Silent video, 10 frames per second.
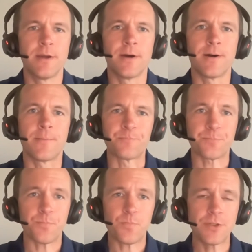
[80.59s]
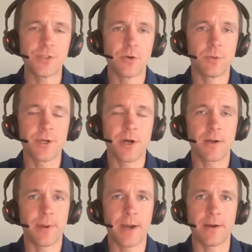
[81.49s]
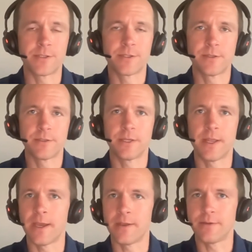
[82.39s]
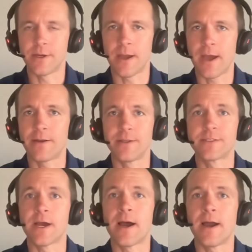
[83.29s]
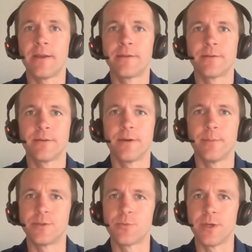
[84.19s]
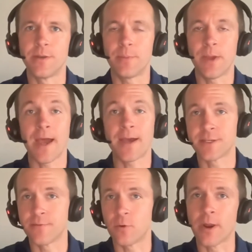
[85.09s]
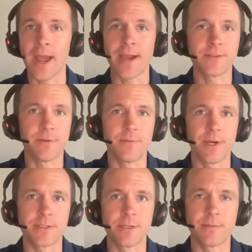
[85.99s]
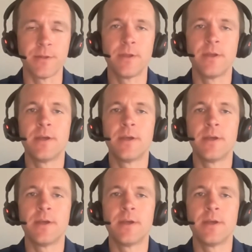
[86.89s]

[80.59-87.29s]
Um, so we'll talk about today uh, how to decide uh, between passive or active investing.